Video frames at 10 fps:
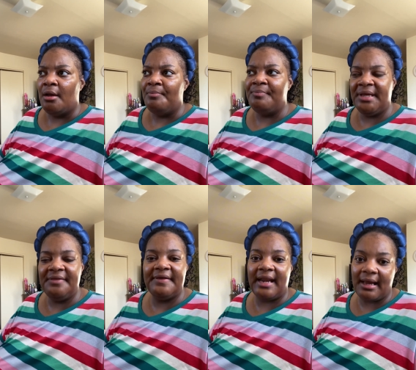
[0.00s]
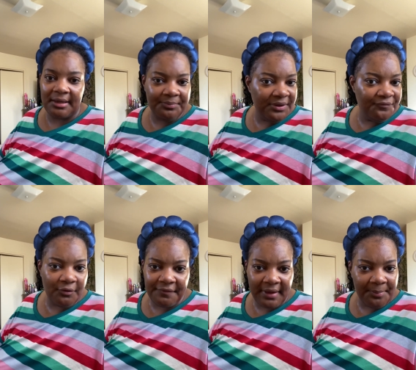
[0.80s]
me that I could be
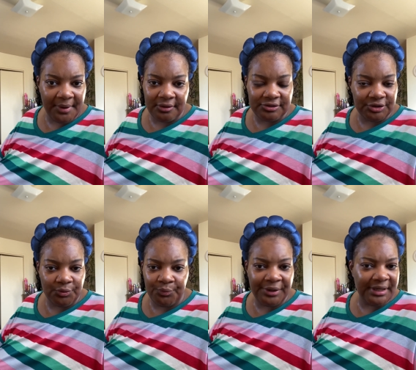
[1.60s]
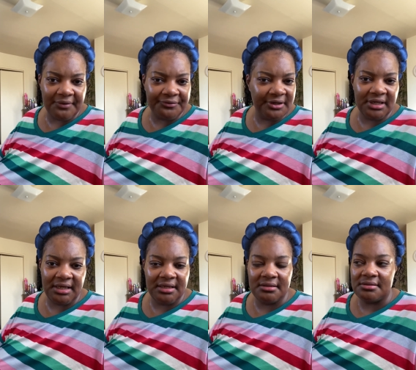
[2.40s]
for that person, whatever it
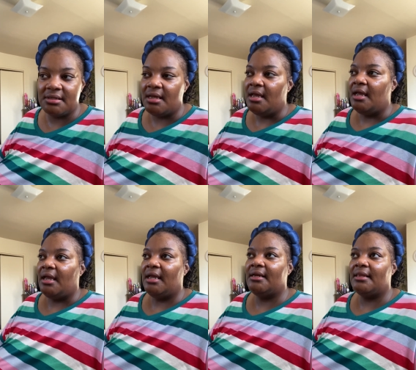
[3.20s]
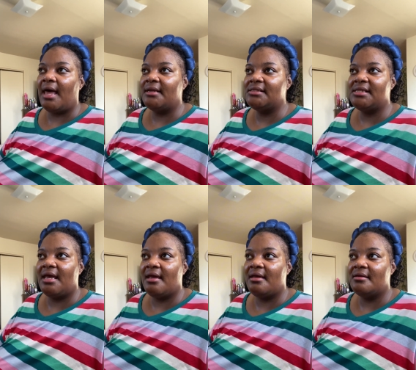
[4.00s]
is. And a lot of
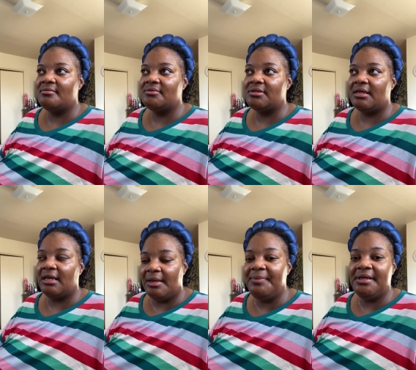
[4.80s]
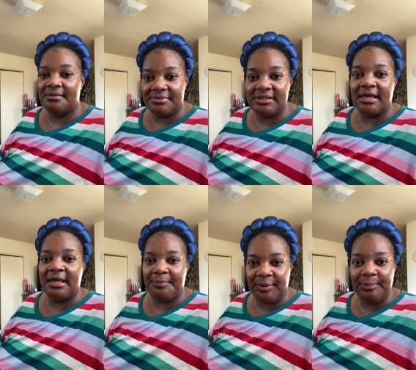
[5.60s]
times it be them
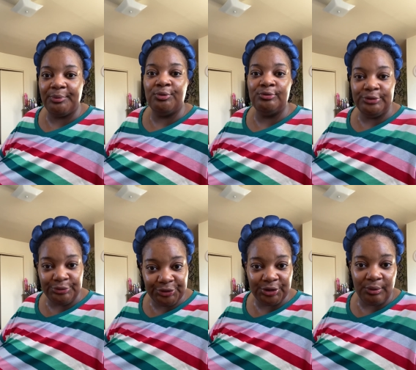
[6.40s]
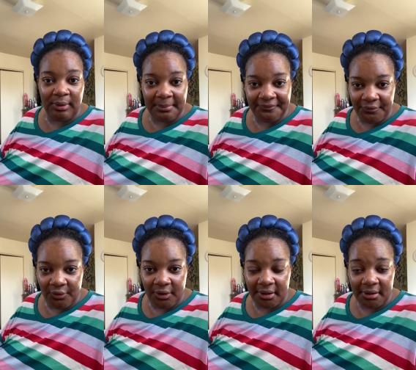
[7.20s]
same people who you show up
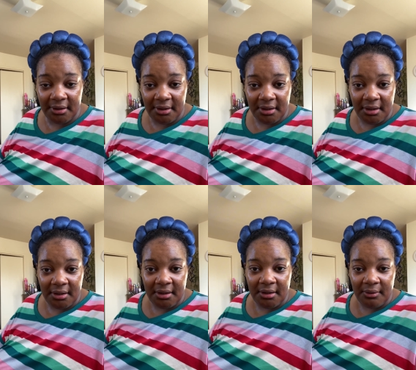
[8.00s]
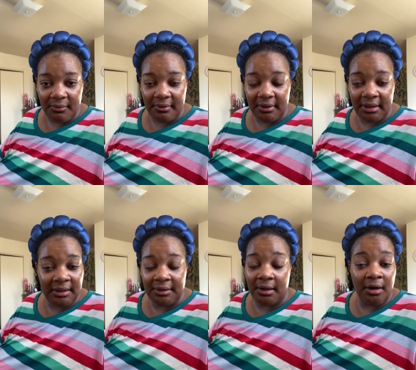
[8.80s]
for.
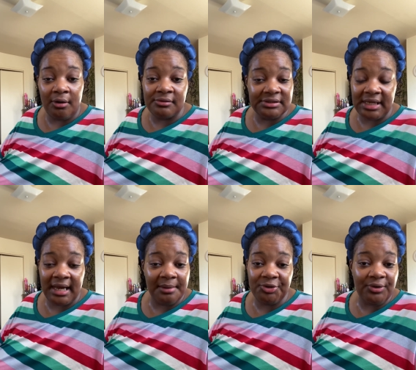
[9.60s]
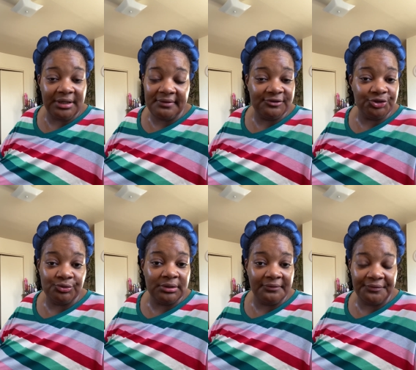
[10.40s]
And the whole time you ain't even
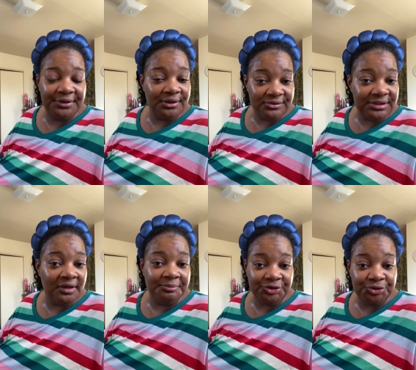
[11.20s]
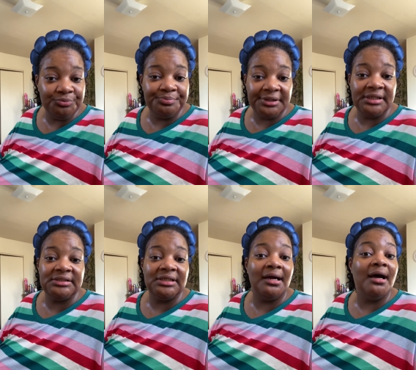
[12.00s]
showing up for yourself, but you put
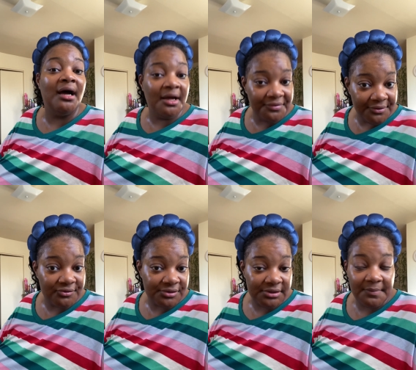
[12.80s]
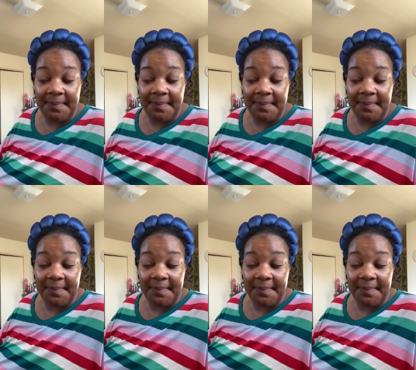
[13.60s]
into others.